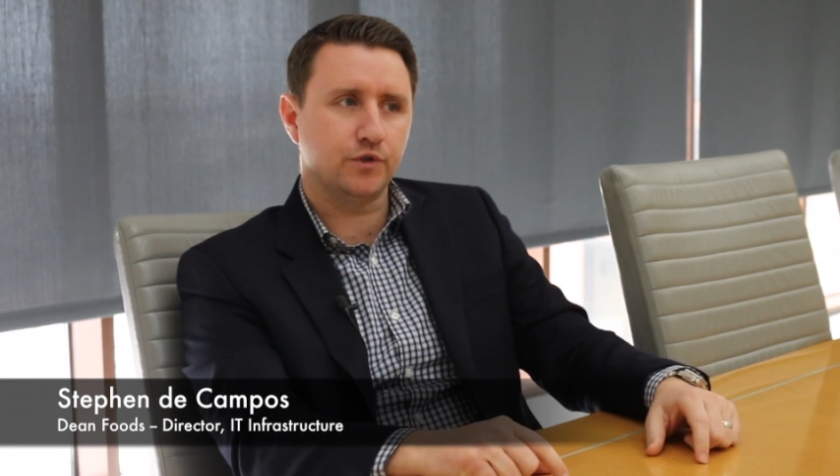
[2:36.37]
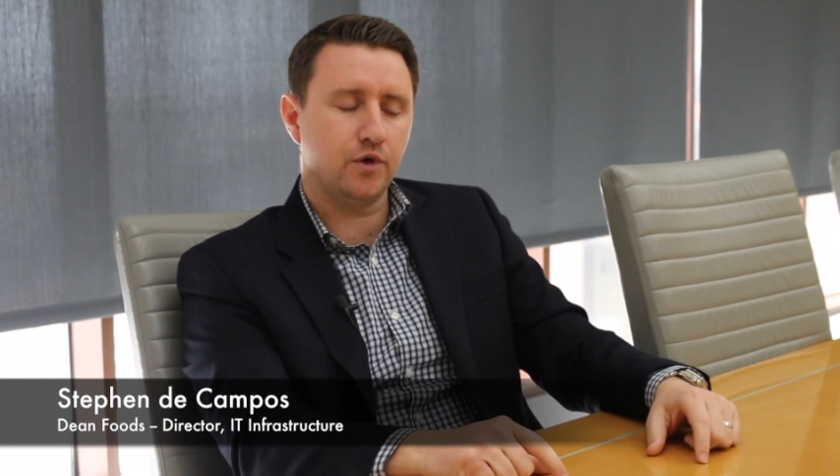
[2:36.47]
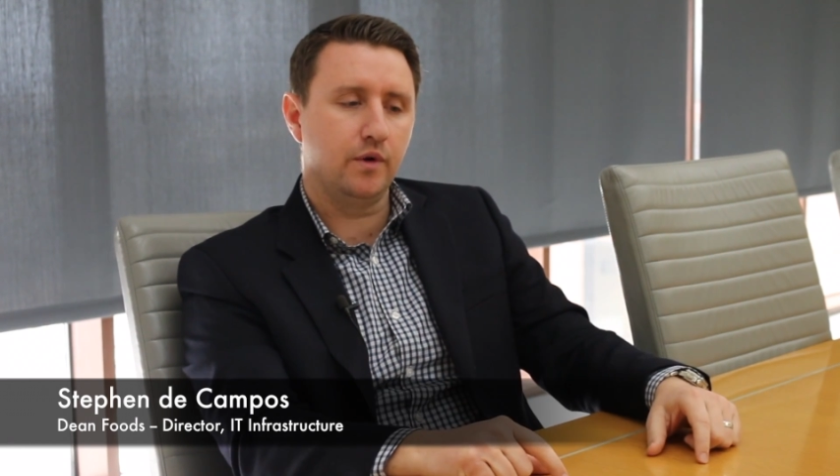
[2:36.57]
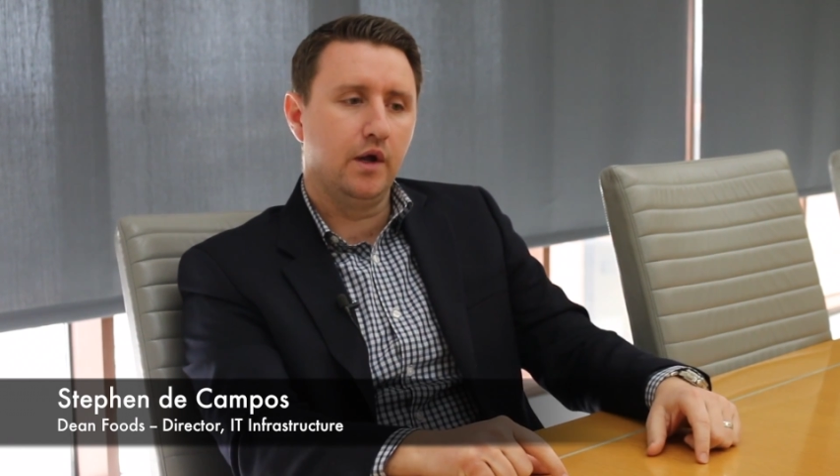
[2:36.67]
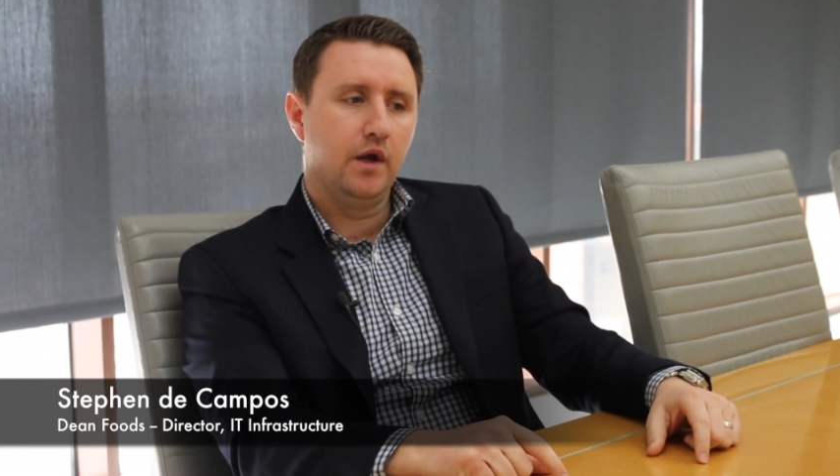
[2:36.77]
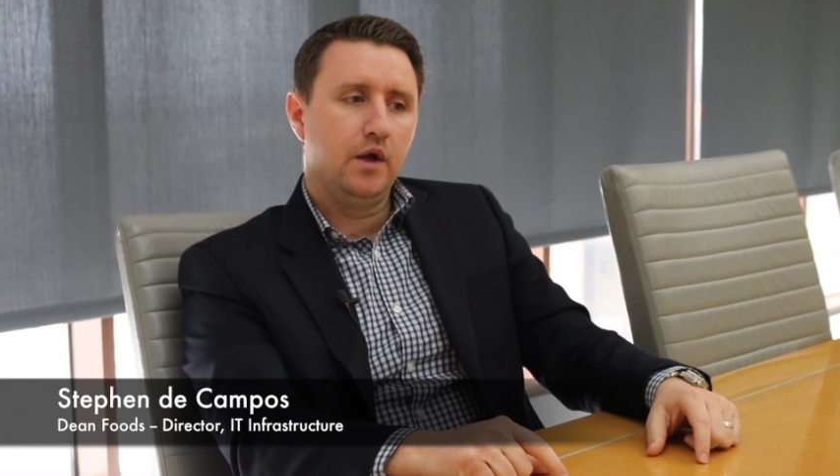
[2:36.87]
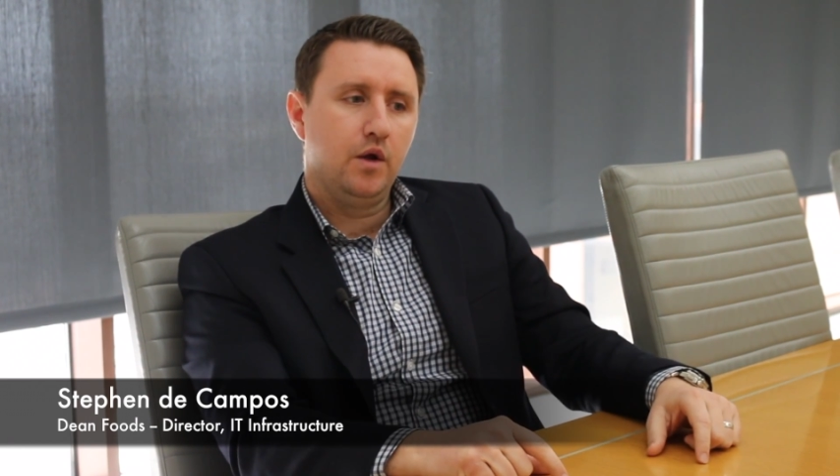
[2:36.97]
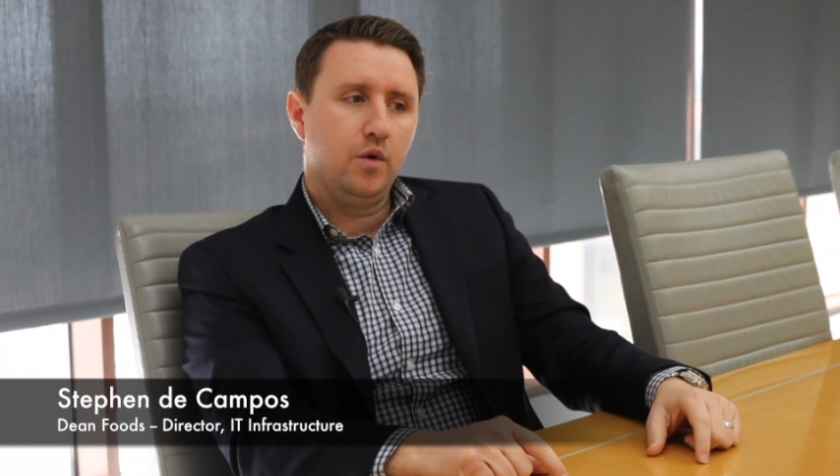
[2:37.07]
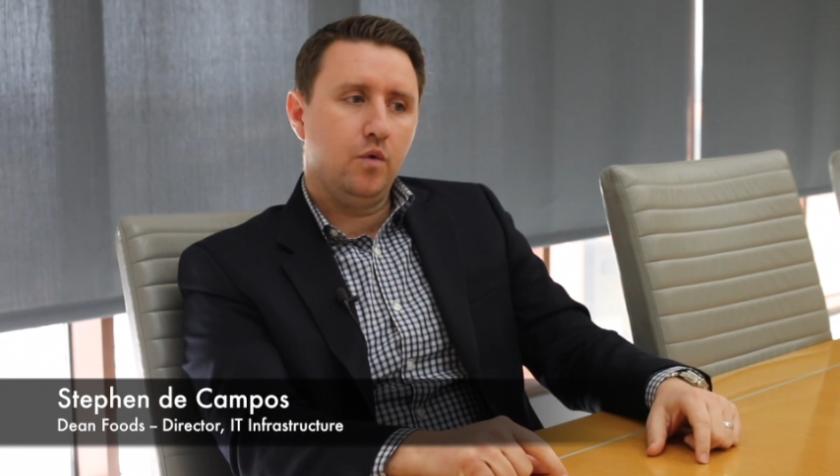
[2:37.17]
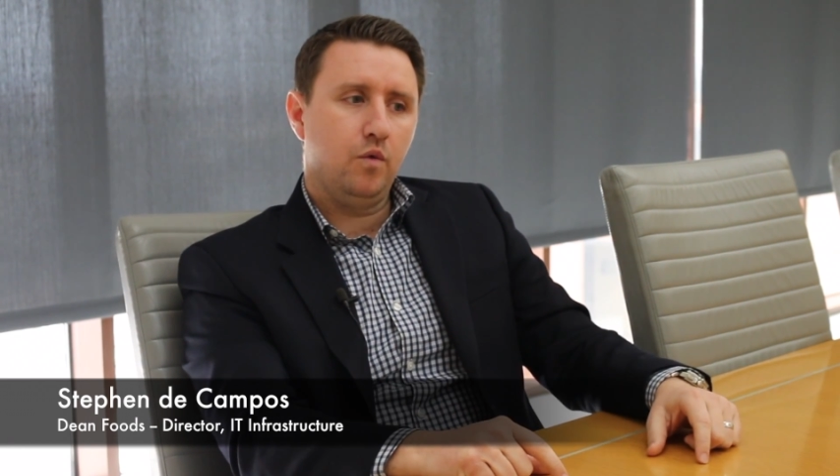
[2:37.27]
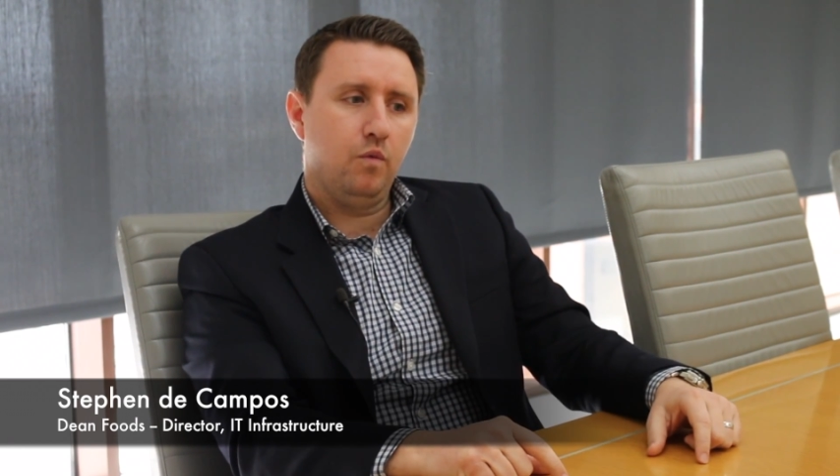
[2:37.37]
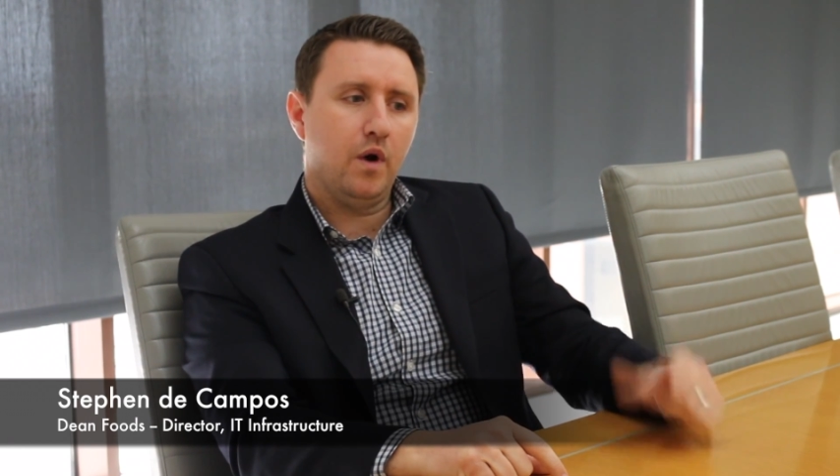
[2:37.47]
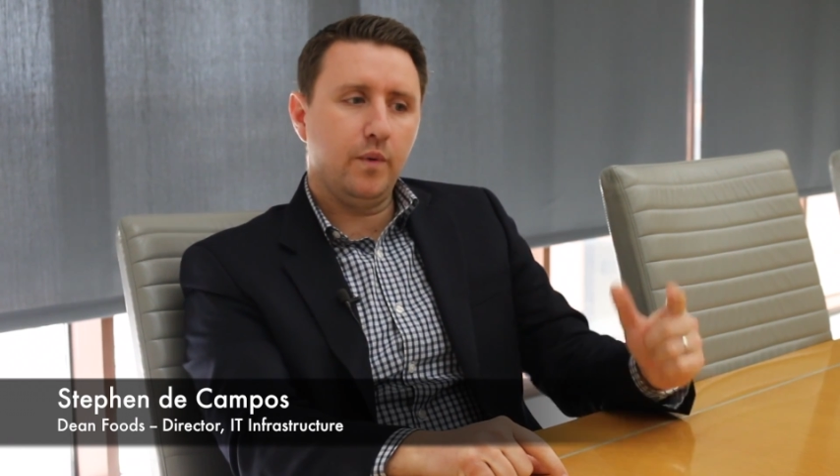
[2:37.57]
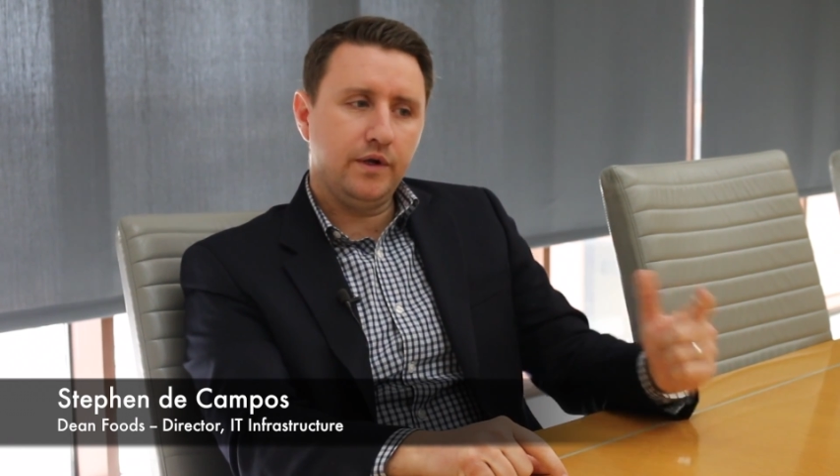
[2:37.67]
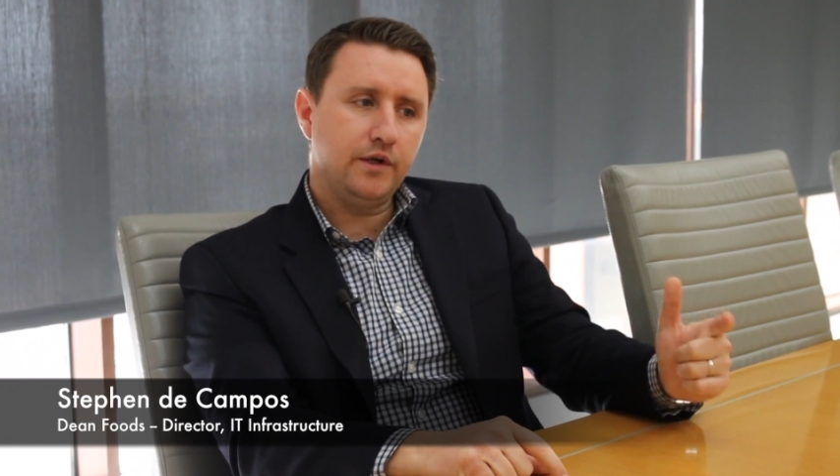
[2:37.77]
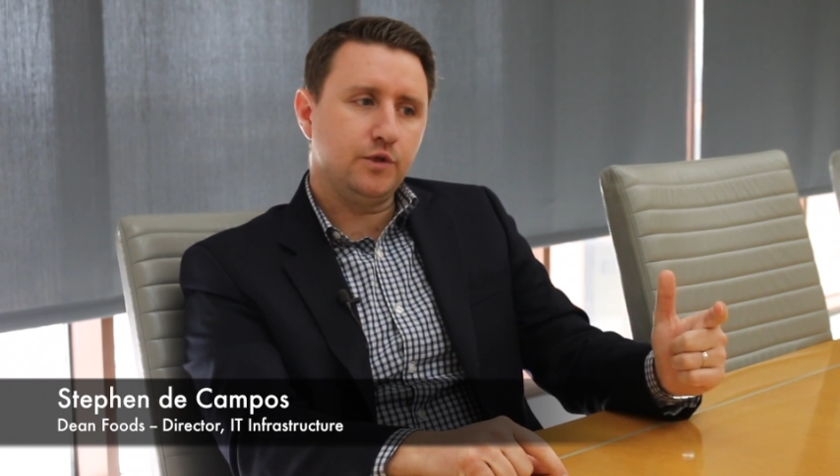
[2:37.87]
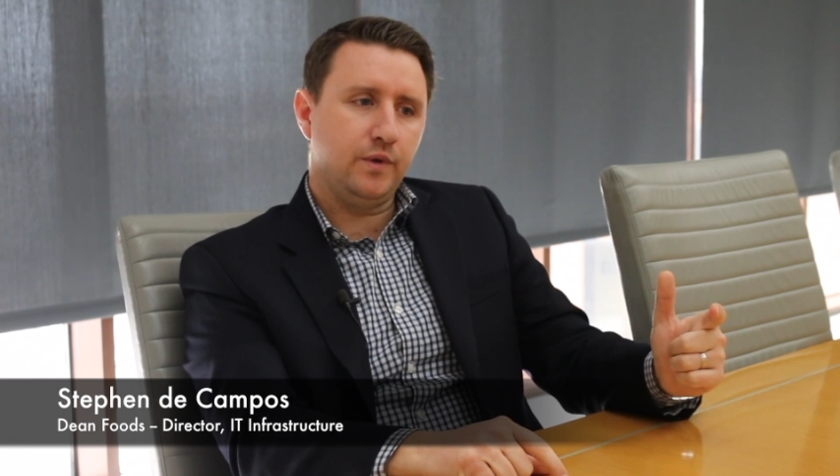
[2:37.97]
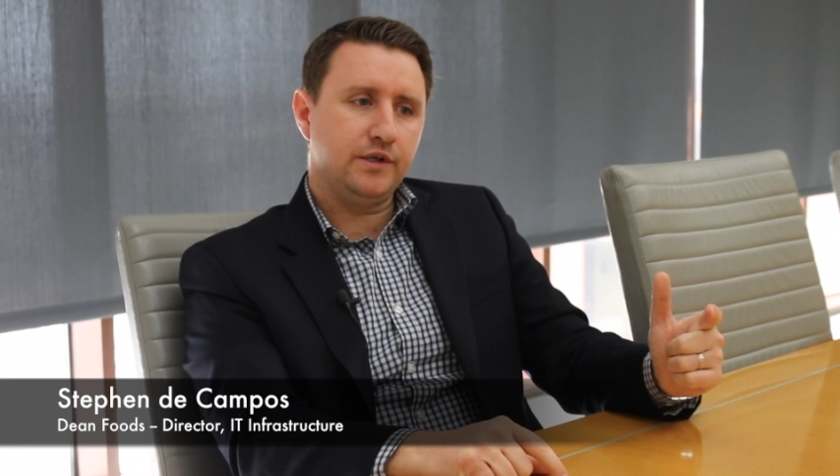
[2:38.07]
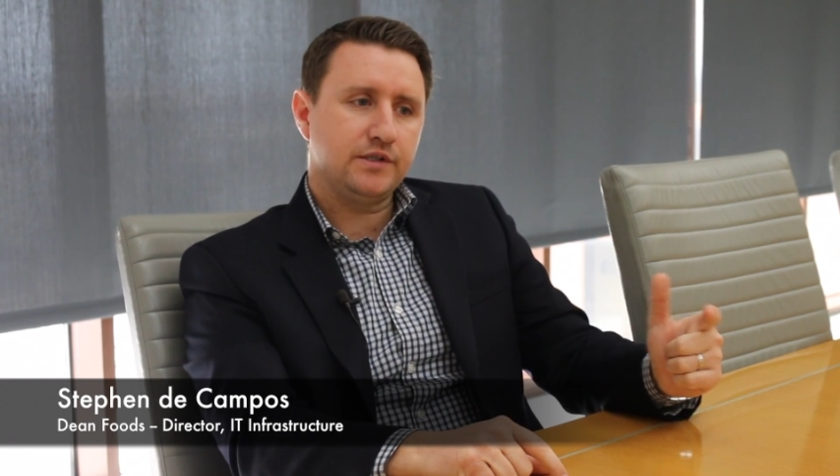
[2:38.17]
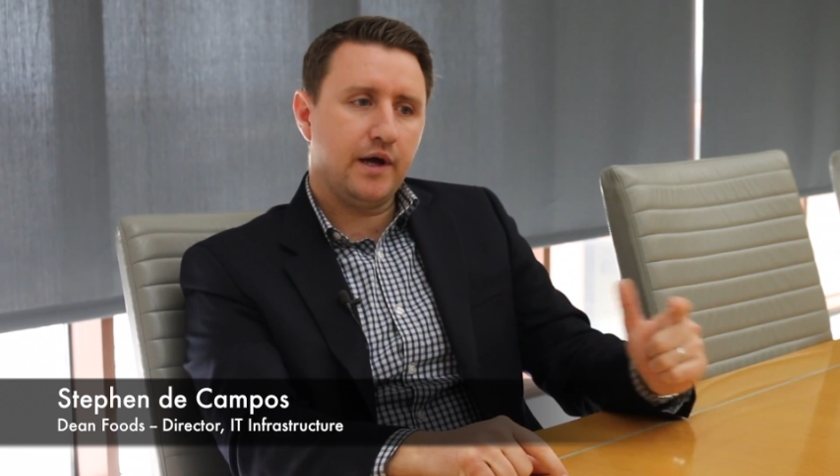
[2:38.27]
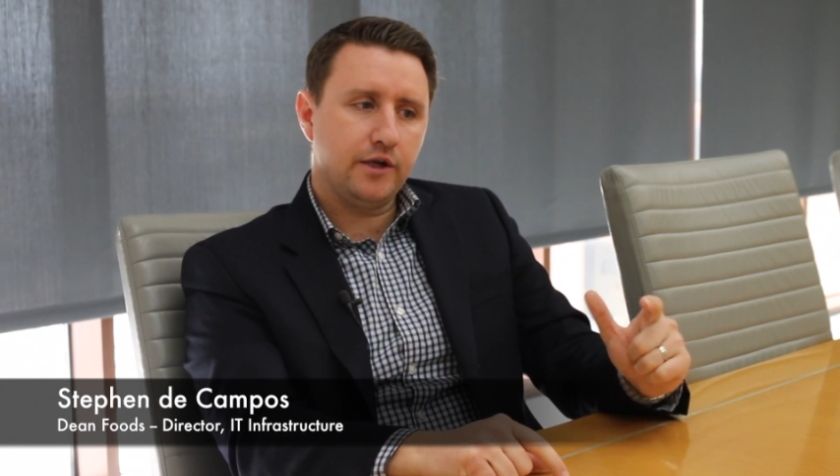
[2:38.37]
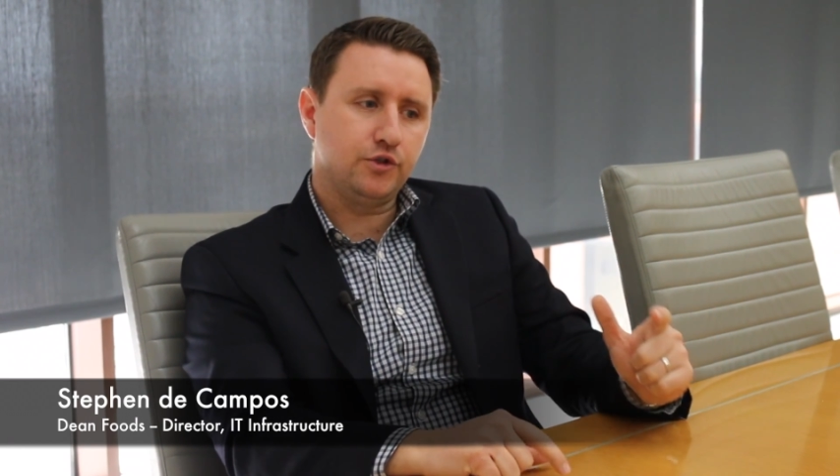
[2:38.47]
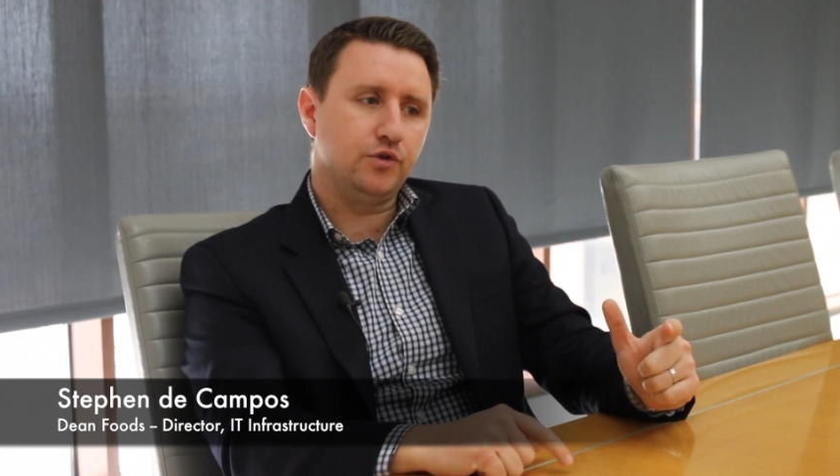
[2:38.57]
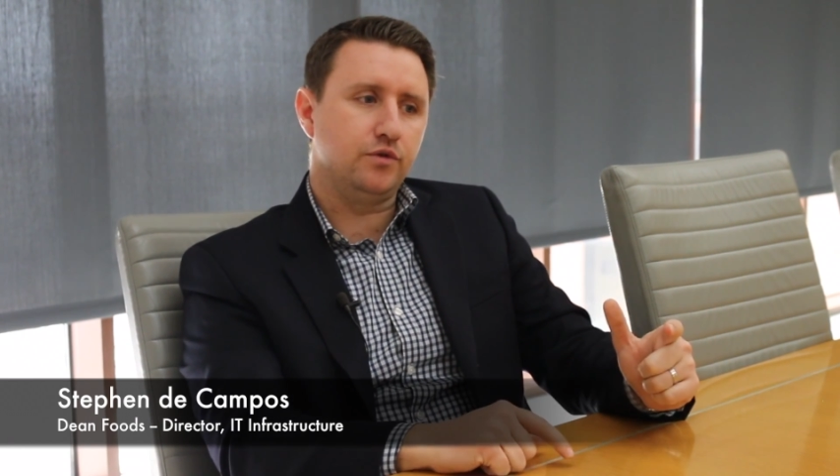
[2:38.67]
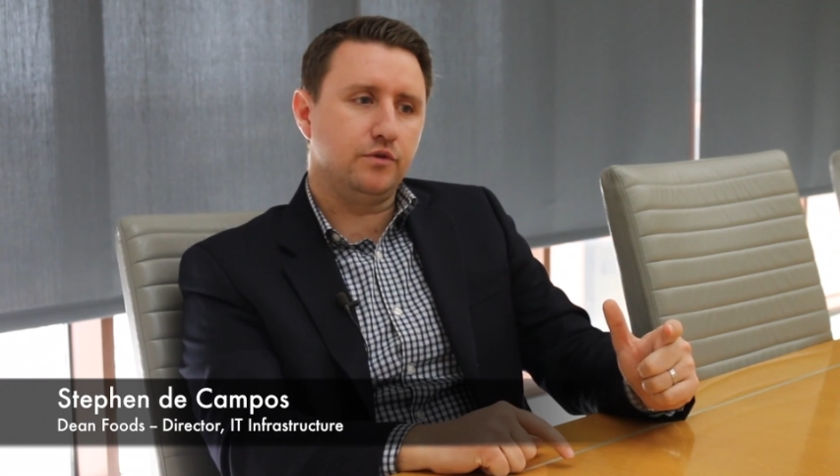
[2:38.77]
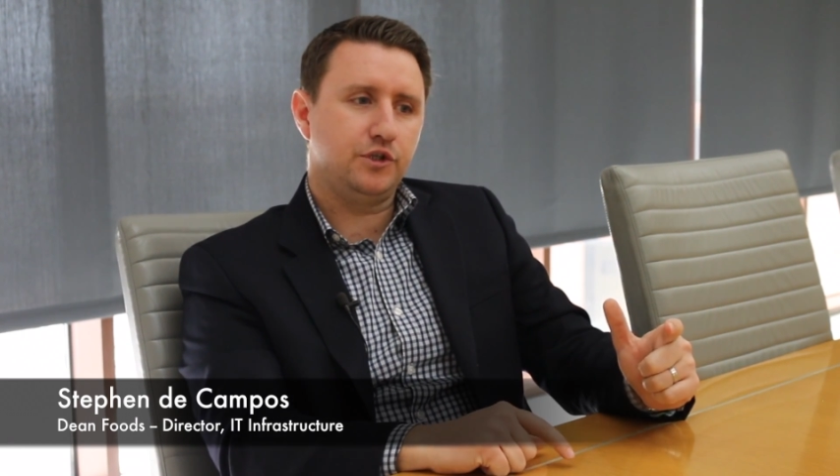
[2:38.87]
So what we did is we decided to